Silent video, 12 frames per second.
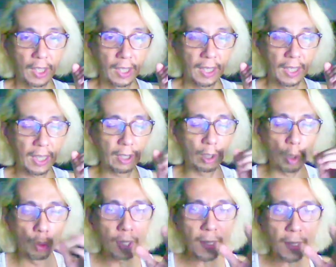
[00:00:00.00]
It'll
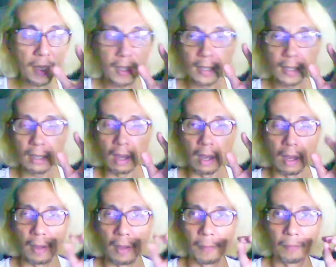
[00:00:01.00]
only
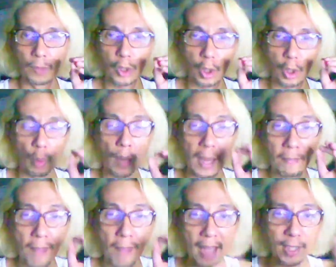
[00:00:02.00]
show a
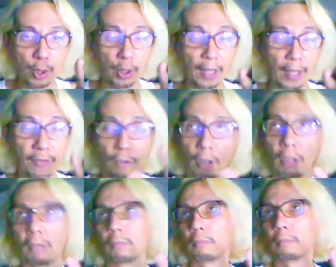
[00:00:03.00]
backstory
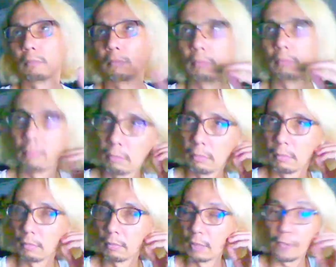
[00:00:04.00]
for
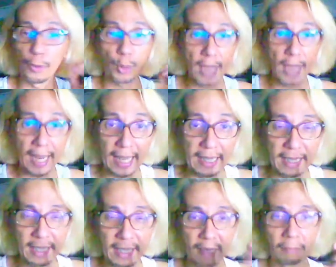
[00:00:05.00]
a few
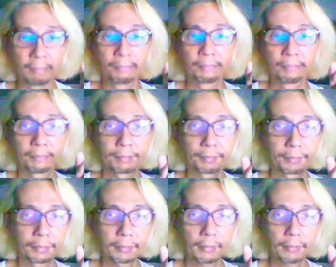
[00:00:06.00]
seconds.
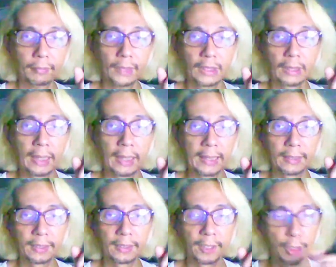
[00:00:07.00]
Right?
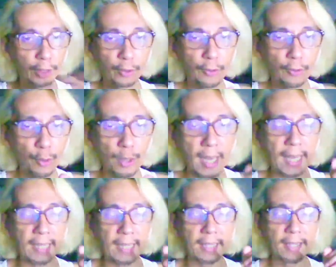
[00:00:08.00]
Just for a few
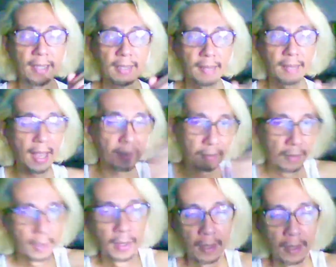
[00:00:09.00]
seconds. Then,
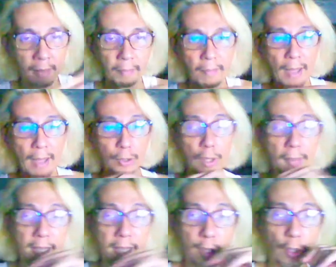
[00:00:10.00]
back to the main
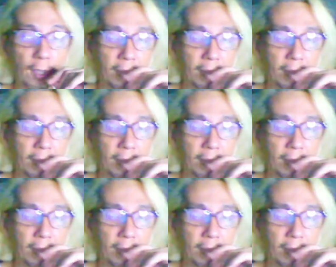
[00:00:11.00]
story.